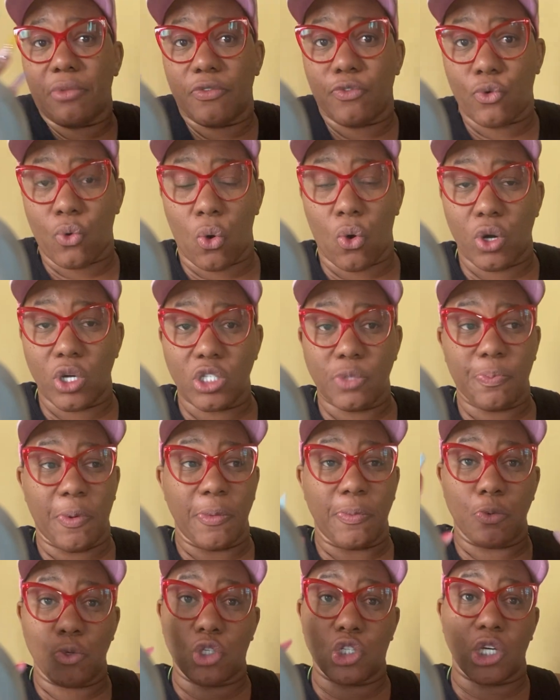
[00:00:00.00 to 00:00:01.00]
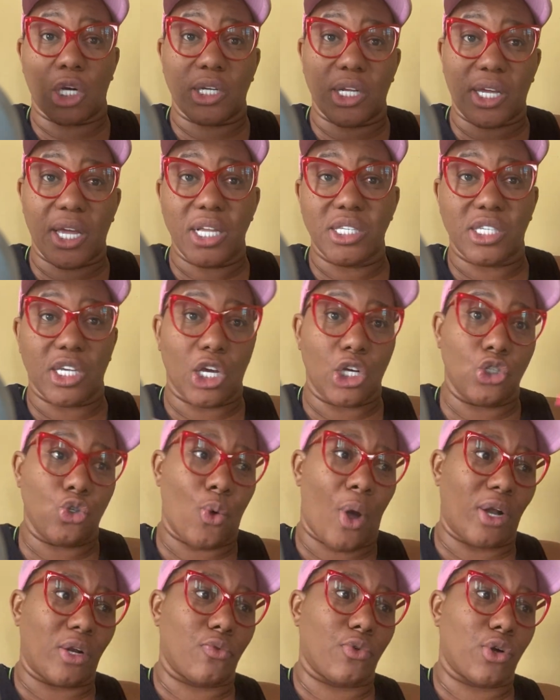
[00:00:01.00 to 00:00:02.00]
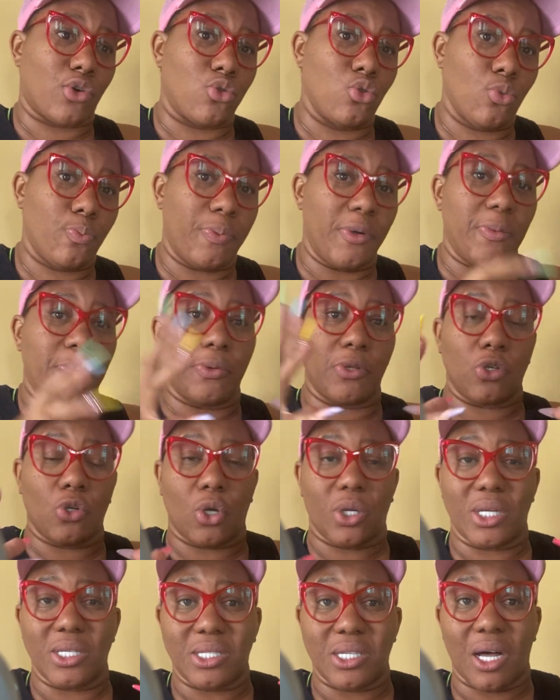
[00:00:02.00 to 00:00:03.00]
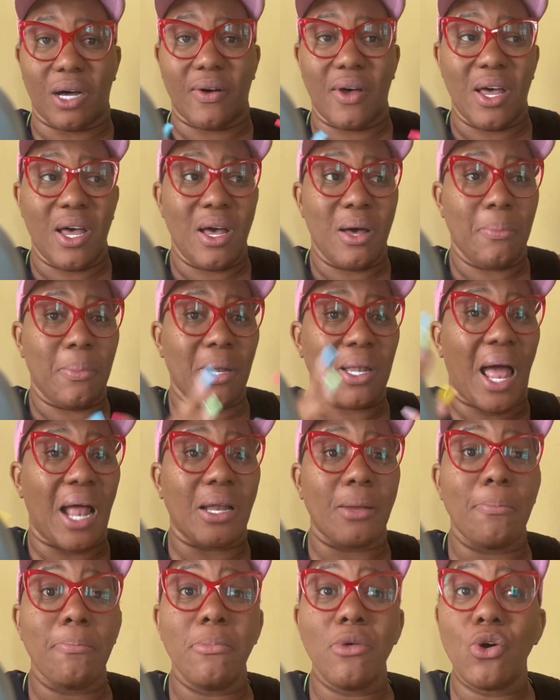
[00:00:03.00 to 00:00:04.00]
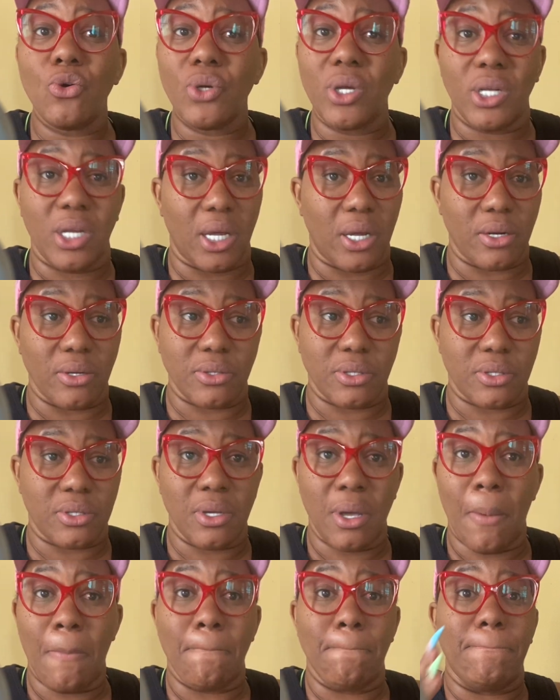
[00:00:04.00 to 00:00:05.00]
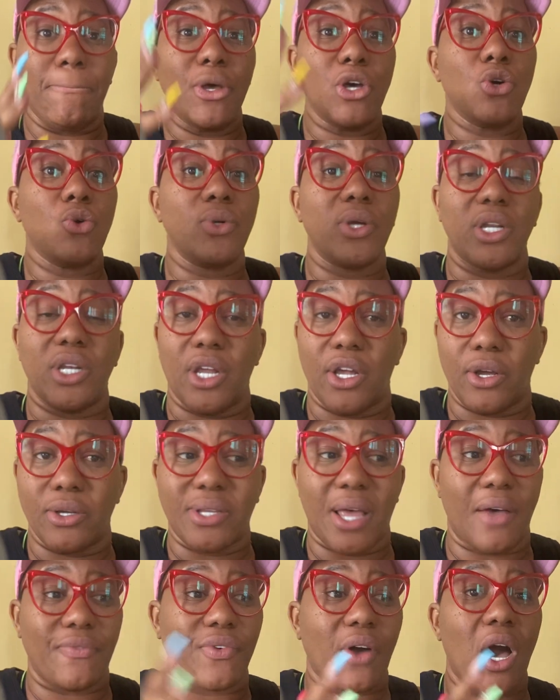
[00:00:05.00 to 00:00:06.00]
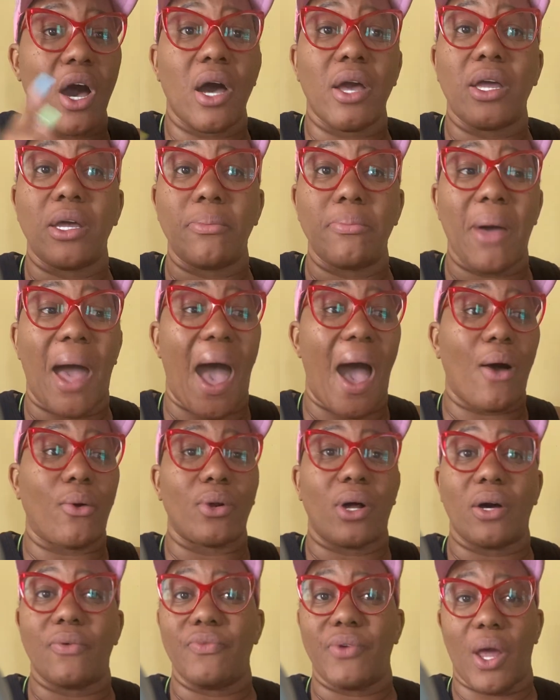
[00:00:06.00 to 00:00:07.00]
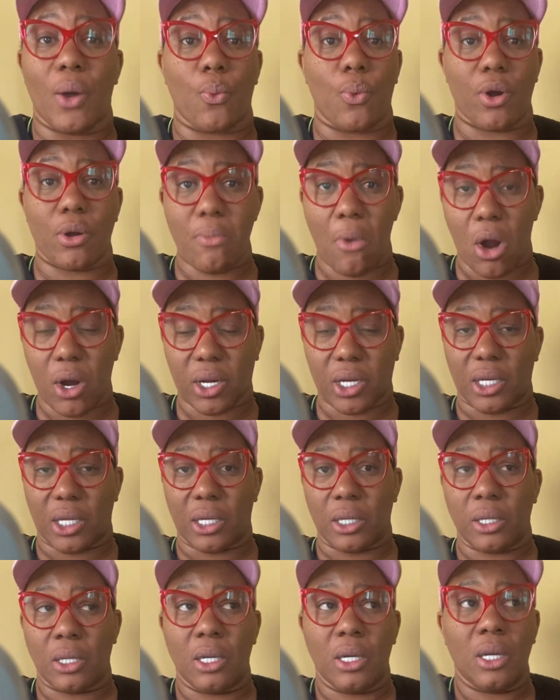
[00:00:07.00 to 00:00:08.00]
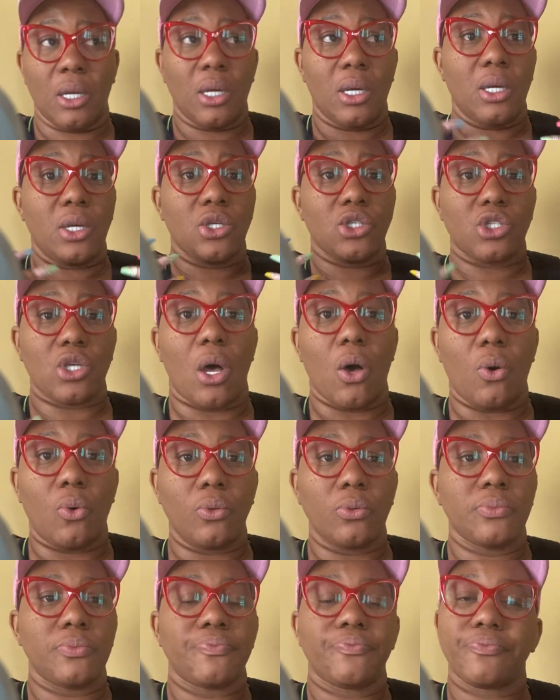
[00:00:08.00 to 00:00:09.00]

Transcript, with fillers: of course, people shun against it because you got to recruit people and all that stuff. But a lot of millionaires, billionaires have come out of network marketing. So,